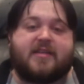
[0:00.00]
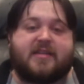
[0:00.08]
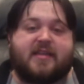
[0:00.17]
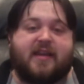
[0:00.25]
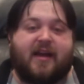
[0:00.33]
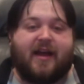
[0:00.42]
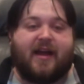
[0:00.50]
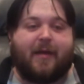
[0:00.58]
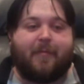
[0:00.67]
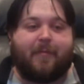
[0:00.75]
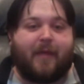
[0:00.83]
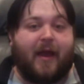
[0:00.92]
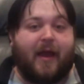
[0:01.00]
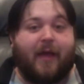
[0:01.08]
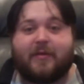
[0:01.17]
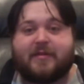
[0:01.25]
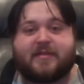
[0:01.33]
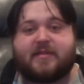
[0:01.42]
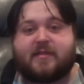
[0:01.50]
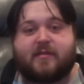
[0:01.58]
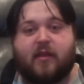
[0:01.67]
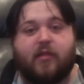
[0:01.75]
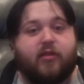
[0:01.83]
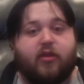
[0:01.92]
I was
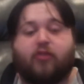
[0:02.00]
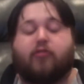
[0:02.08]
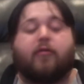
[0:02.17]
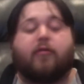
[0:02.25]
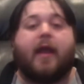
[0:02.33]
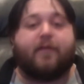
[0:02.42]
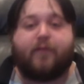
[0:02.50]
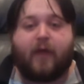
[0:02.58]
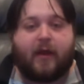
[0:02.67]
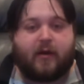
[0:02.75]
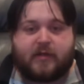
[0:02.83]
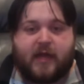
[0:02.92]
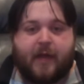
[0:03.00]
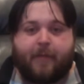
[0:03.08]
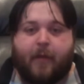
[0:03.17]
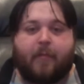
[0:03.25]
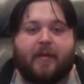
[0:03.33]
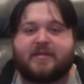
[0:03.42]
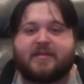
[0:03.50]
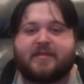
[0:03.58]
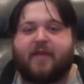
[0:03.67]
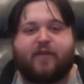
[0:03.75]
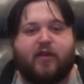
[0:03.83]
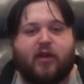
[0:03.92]
the creative writer type. All my
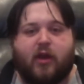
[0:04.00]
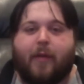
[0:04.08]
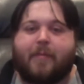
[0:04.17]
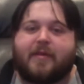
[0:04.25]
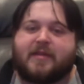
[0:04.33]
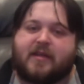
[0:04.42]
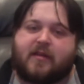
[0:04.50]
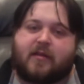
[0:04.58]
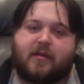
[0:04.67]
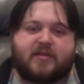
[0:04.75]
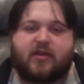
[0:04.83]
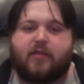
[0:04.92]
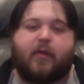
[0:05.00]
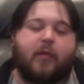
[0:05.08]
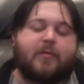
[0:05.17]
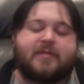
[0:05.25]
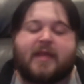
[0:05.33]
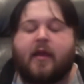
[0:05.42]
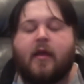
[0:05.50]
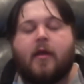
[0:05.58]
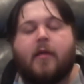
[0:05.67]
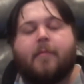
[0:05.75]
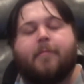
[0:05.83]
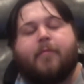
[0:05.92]
stuff, up until a certain point was like
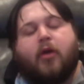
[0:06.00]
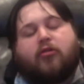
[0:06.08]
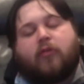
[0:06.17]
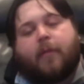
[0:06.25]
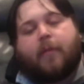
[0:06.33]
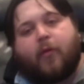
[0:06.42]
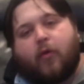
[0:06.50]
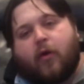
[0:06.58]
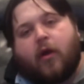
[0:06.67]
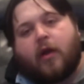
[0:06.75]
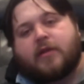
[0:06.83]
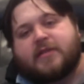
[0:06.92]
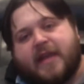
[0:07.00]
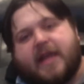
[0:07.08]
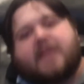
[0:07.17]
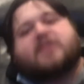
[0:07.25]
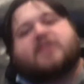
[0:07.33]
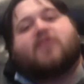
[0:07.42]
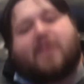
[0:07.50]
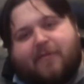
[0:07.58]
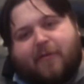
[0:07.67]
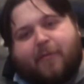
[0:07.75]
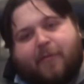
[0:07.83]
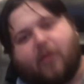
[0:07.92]
book reports and history
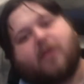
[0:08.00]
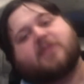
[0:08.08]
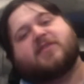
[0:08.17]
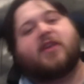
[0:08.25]
reports,